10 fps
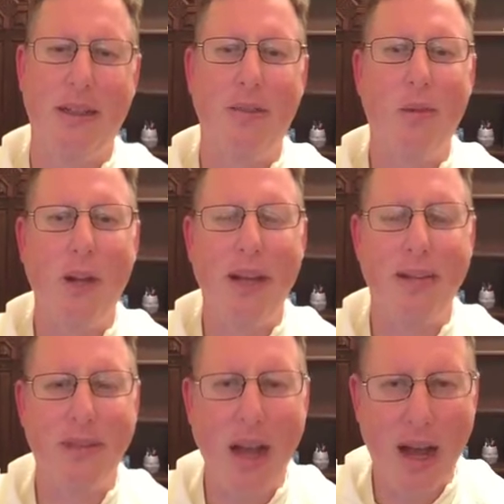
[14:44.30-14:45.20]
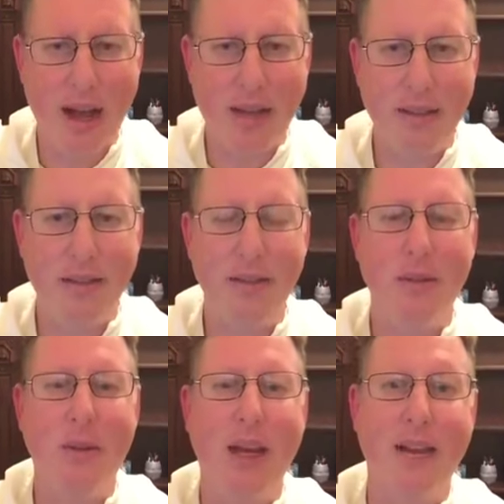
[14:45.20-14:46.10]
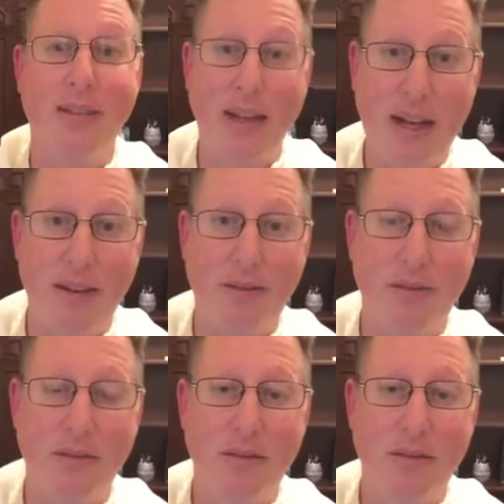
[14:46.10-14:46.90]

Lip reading: If we have God, we have enough.